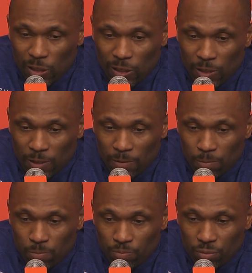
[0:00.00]

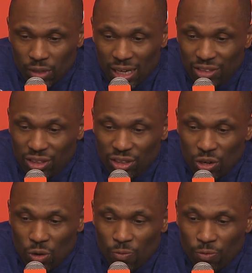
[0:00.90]
I just
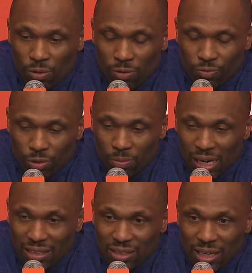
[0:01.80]
know from
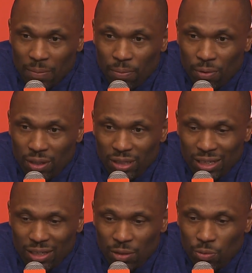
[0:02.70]
my standpoint
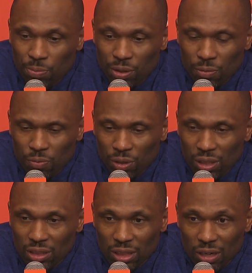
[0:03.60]
that it would be
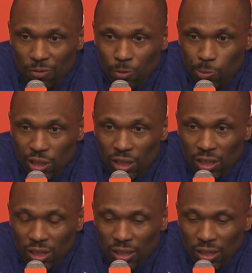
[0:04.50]
really tough for me